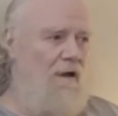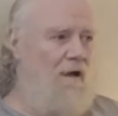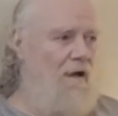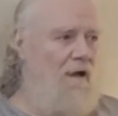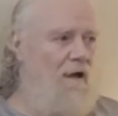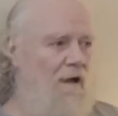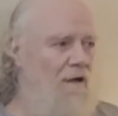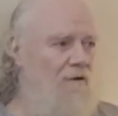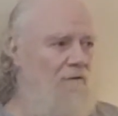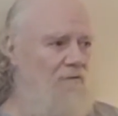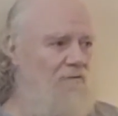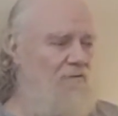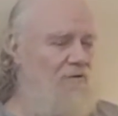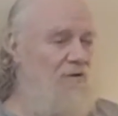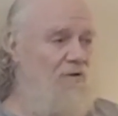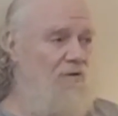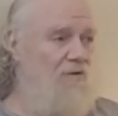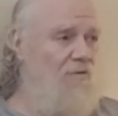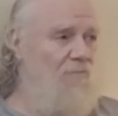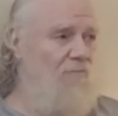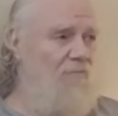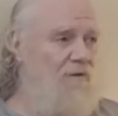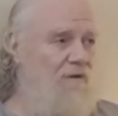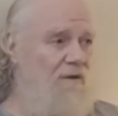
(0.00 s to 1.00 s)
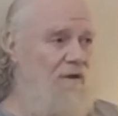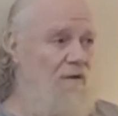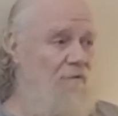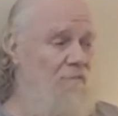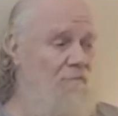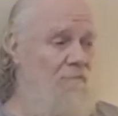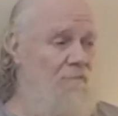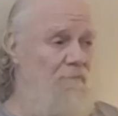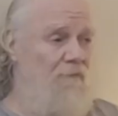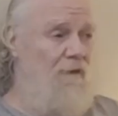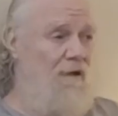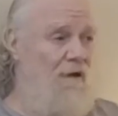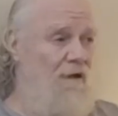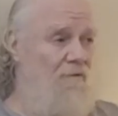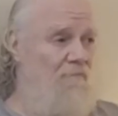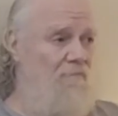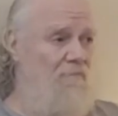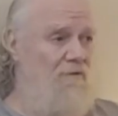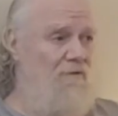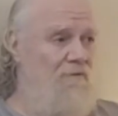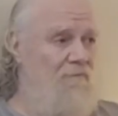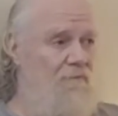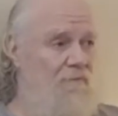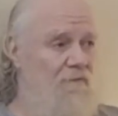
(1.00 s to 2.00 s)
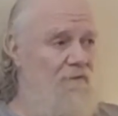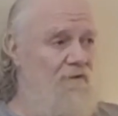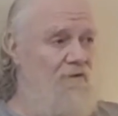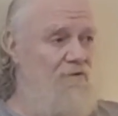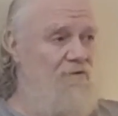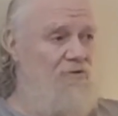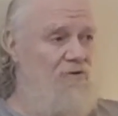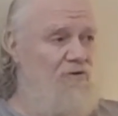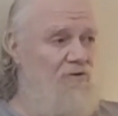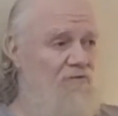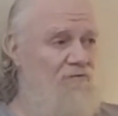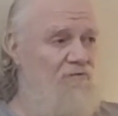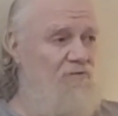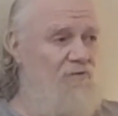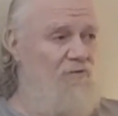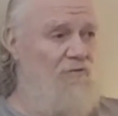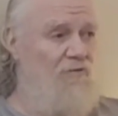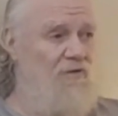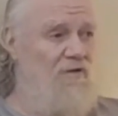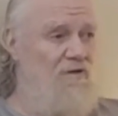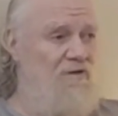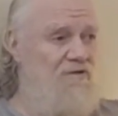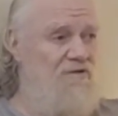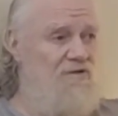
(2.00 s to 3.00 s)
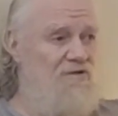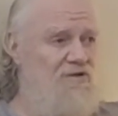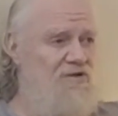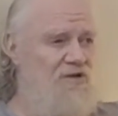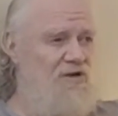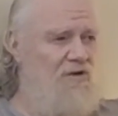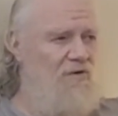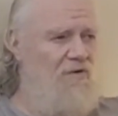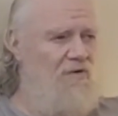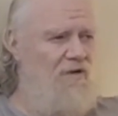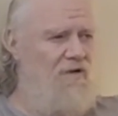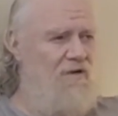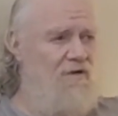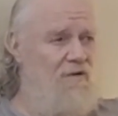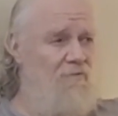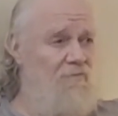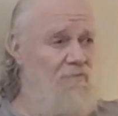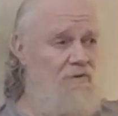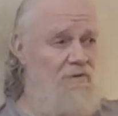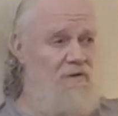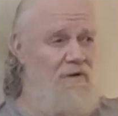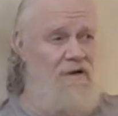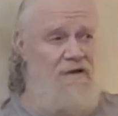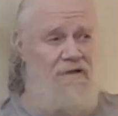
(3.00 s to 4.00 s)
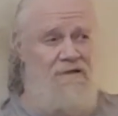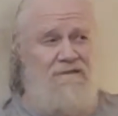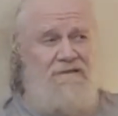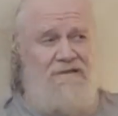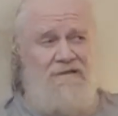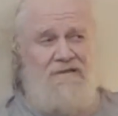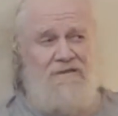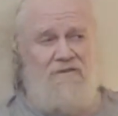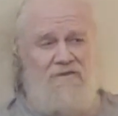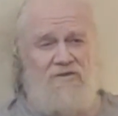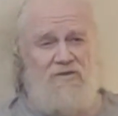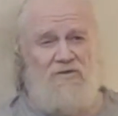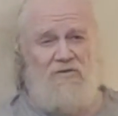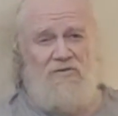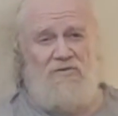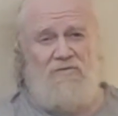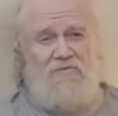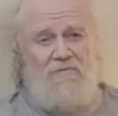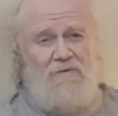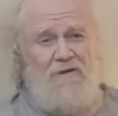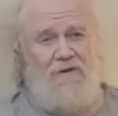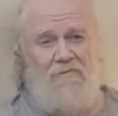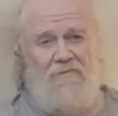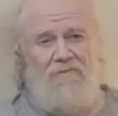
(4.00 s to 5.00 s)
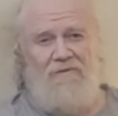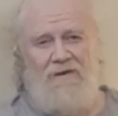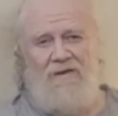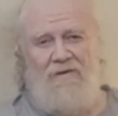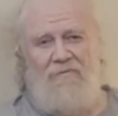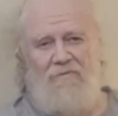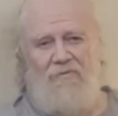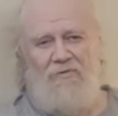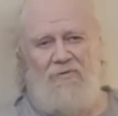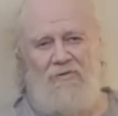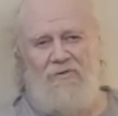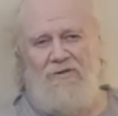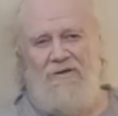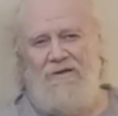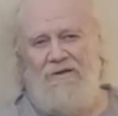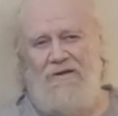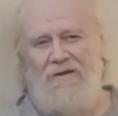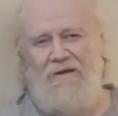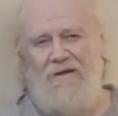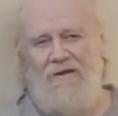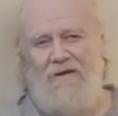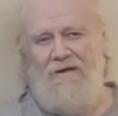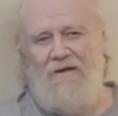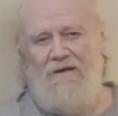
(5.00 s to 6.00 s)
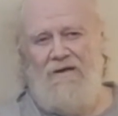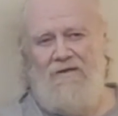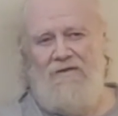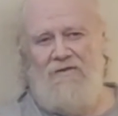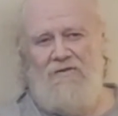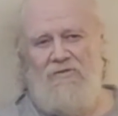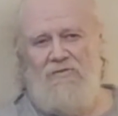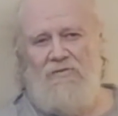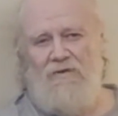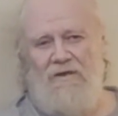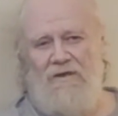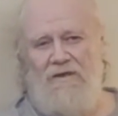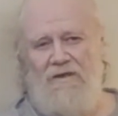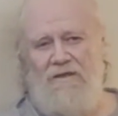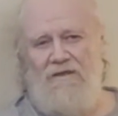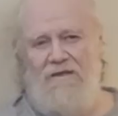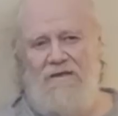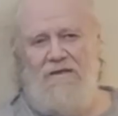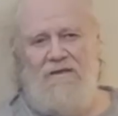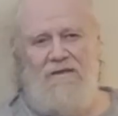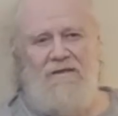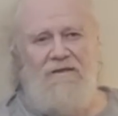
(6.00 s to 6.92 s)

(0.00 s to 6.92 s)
I don't know, but I'm in the third floor, and this is already number 18, so it's probably not more than 20.